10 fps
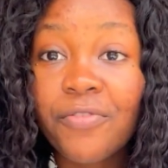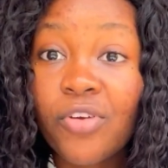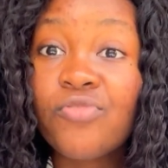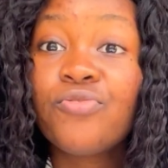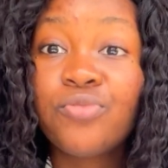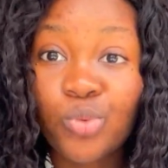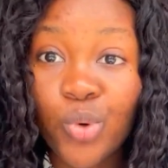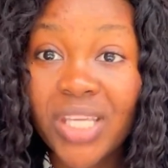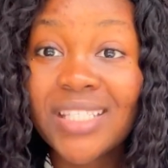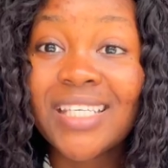very
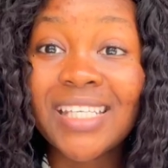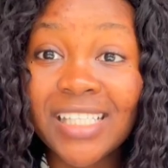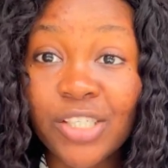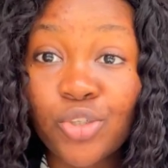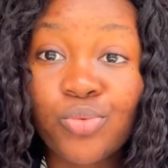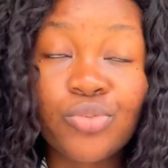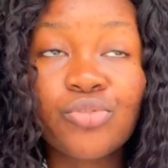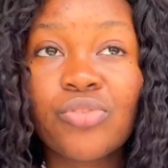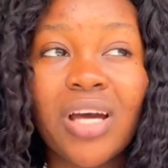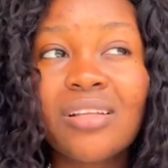fluent English with children.